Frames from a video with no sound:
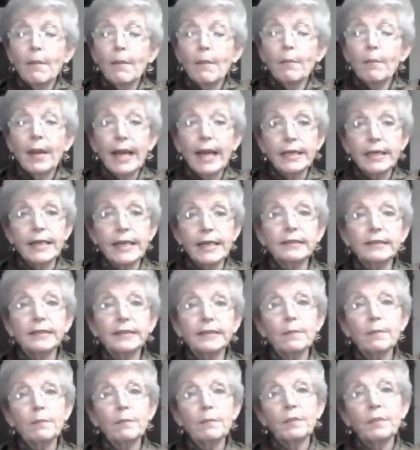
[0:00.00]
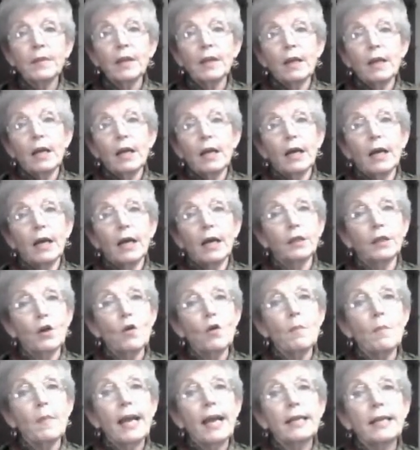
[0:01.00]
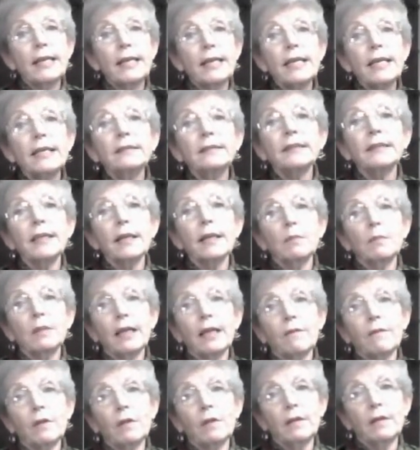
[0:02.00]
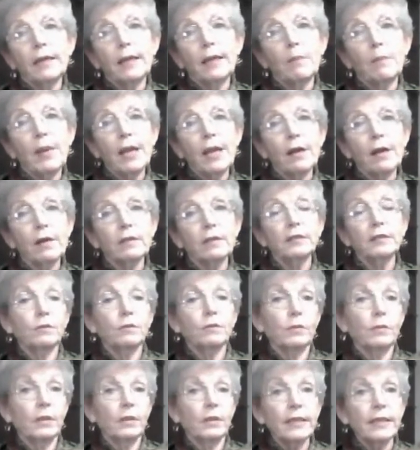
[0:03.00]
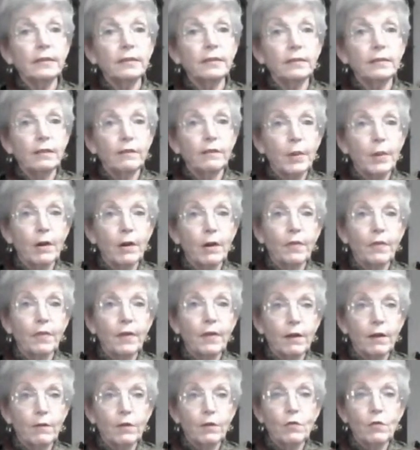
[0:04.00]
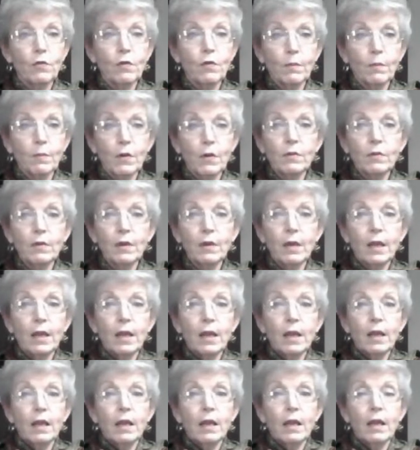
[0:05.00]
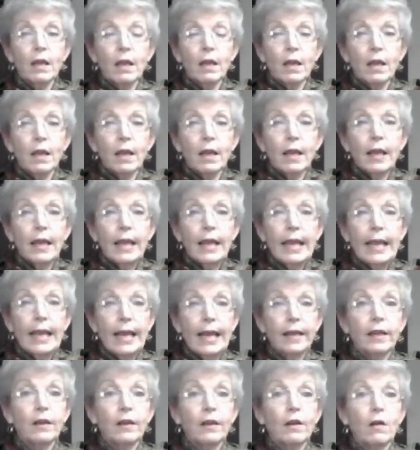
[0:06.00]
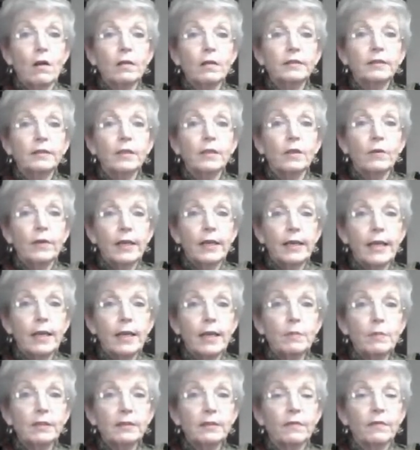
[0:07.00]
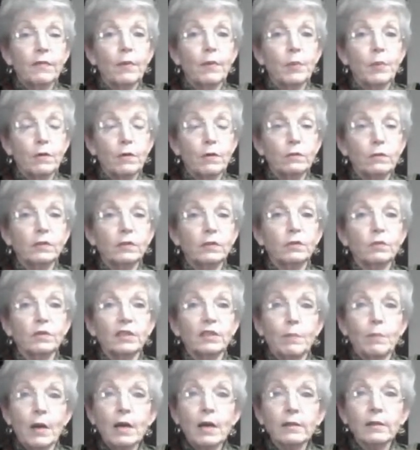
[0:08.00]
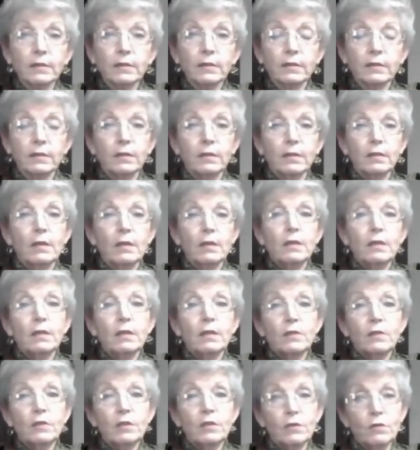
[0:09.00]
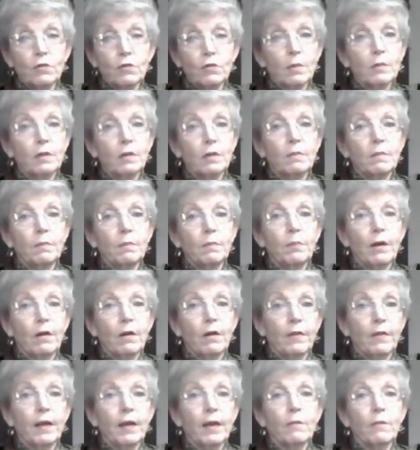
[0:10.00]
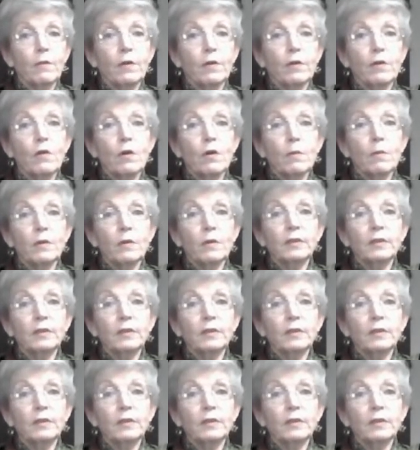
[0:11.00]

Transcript: Magnesium. A low magnesium level impairs release of parathyroid hormone, and it also inhibits the bone's response to normal parathyroid hormones.